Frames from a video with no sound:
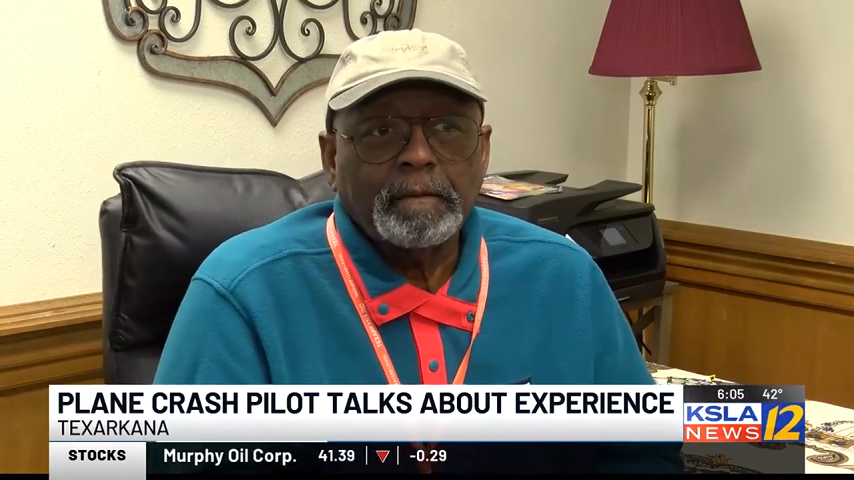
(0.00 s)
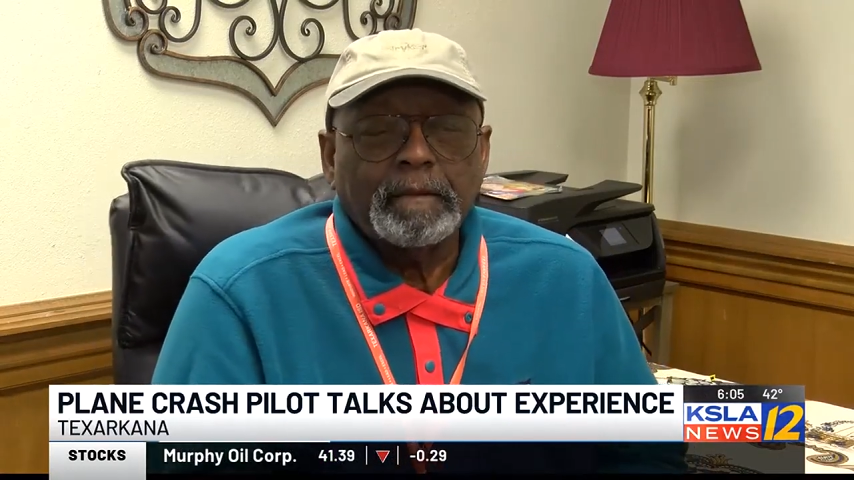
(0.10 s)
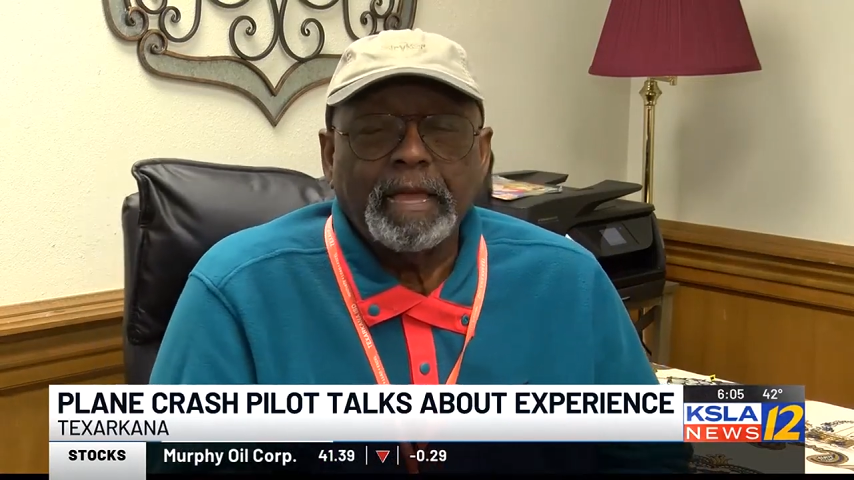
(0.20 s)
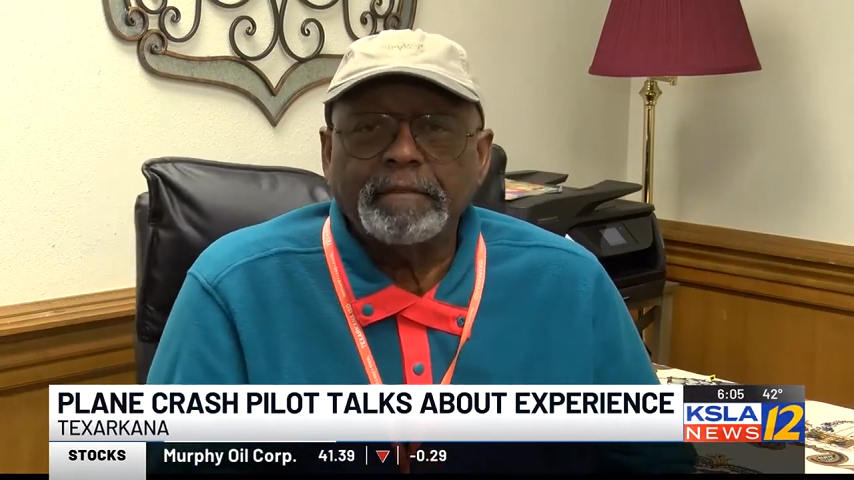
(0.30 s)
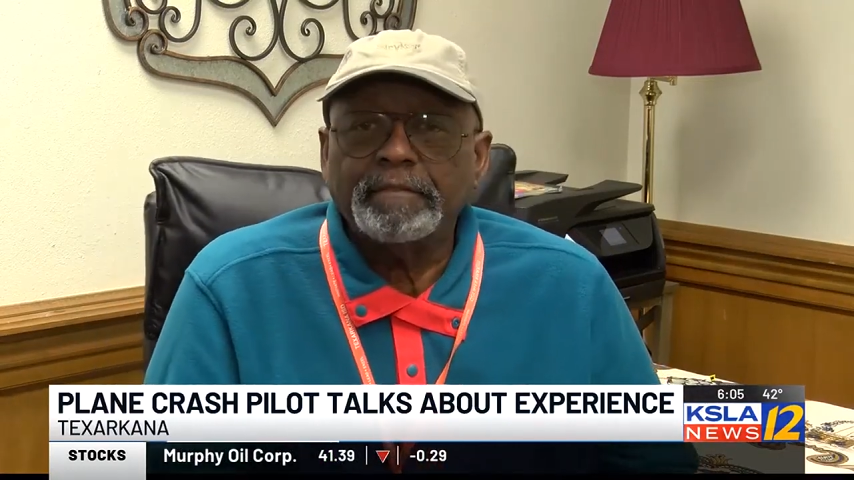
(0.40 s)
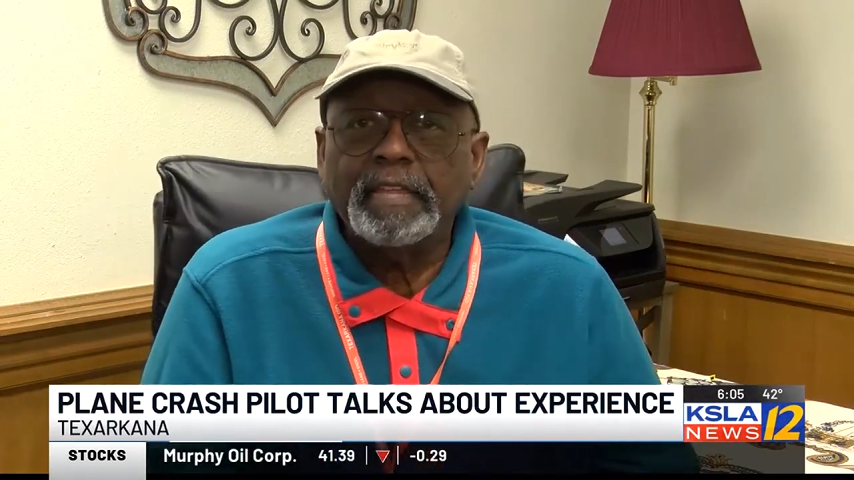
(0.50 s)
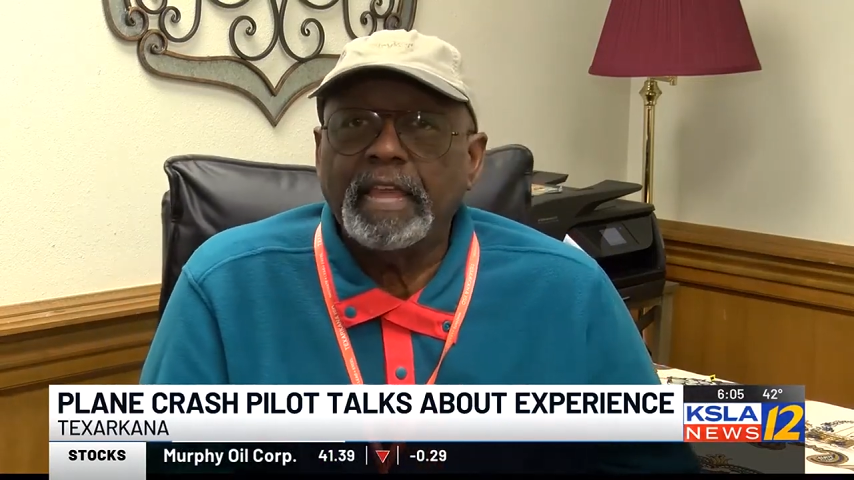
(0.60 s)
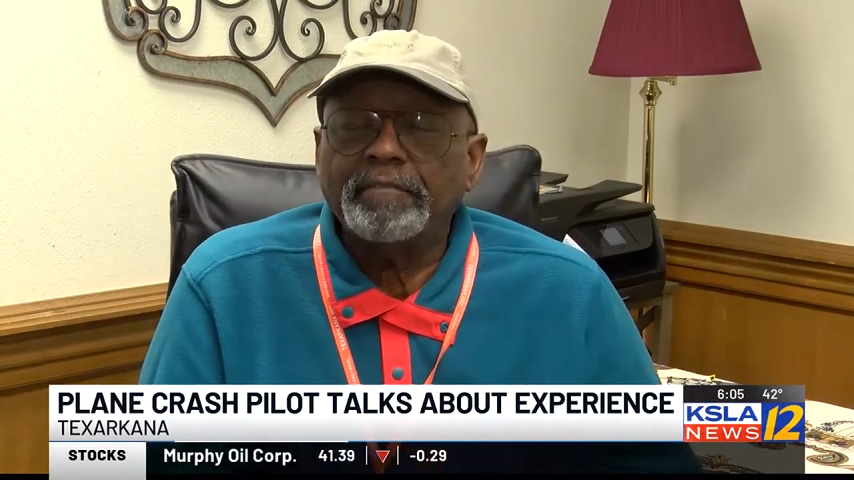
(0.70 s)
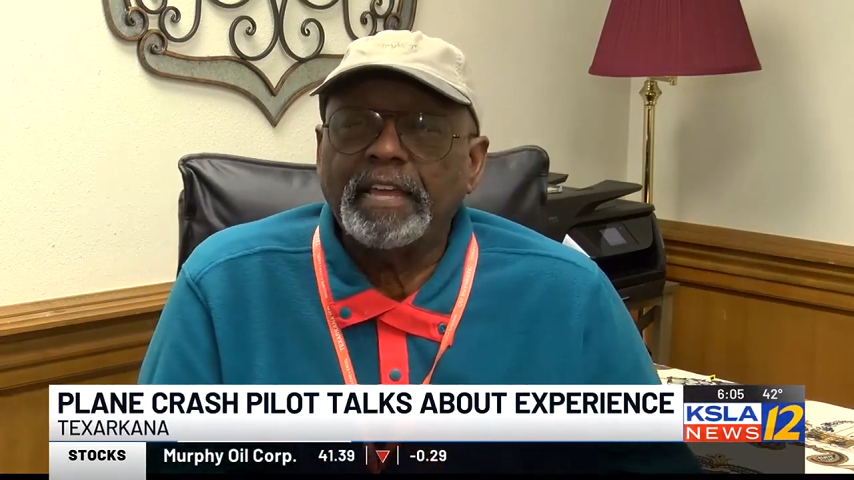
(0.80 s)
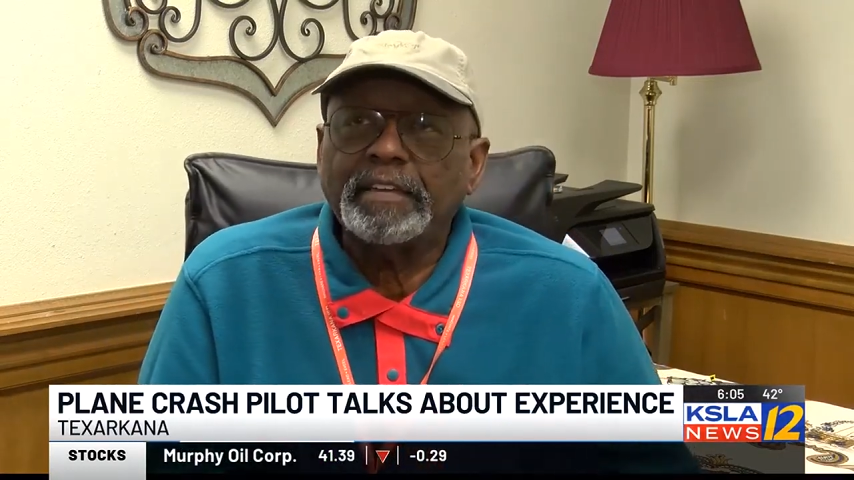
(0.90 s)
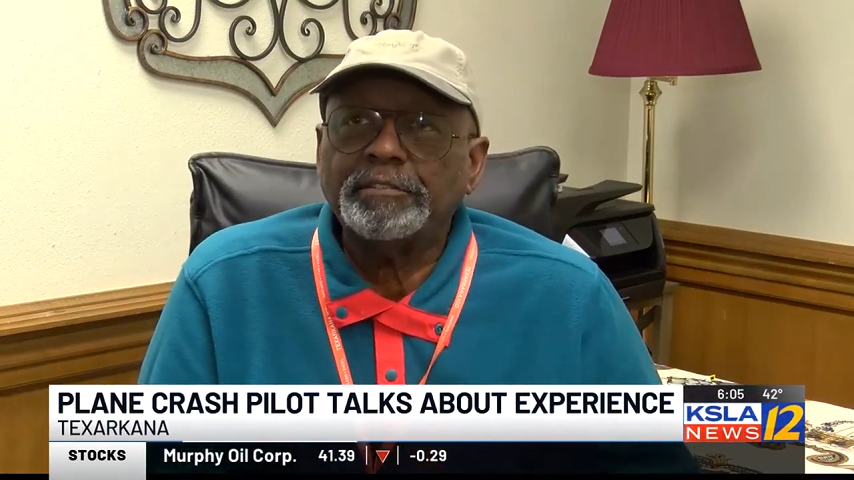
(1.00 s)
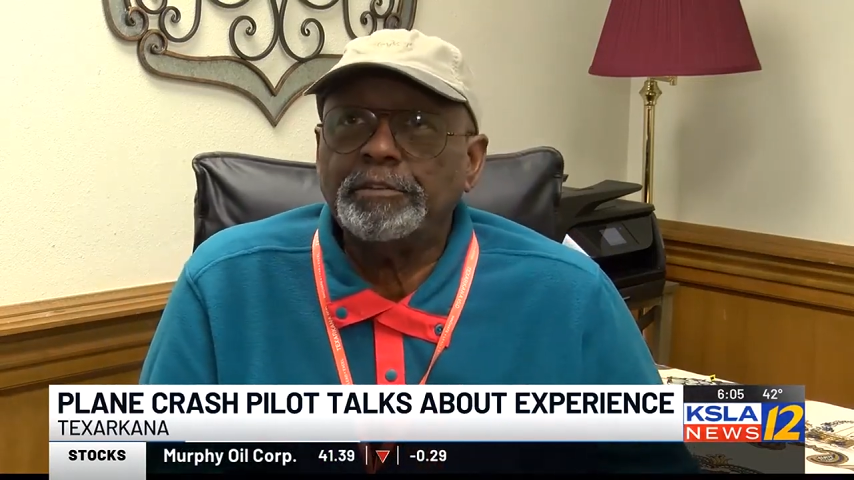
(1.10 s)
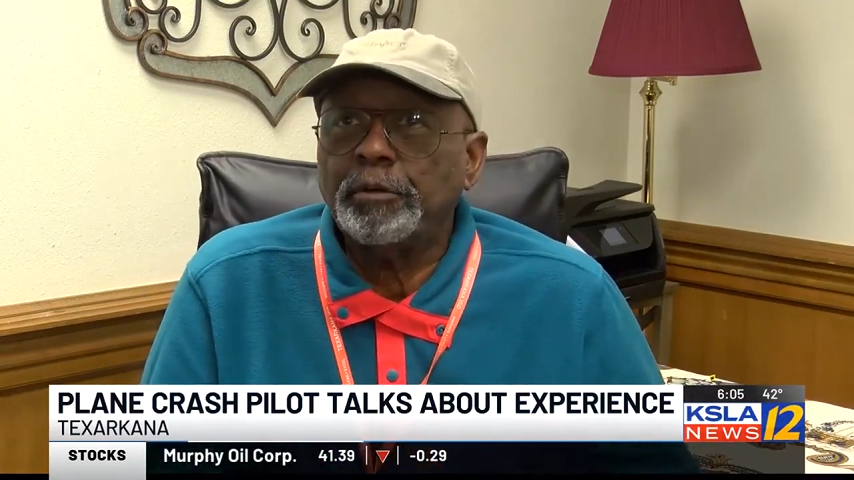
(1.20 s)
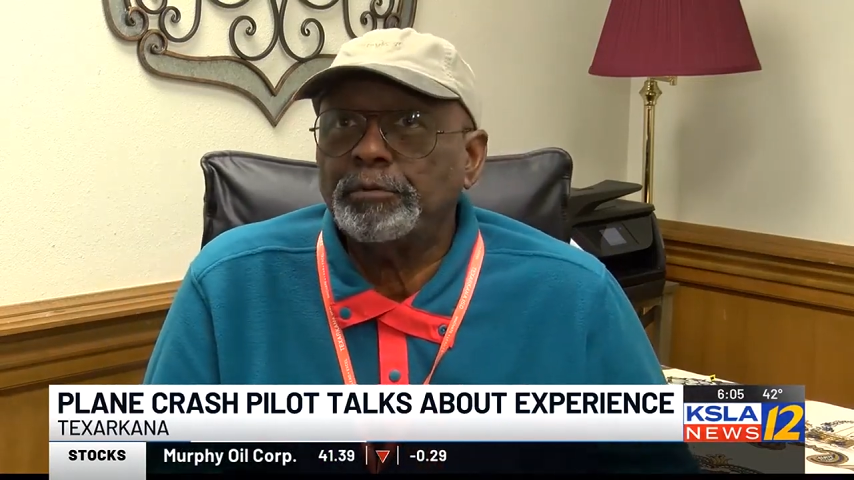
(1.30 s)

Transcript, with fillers: hadn't have had no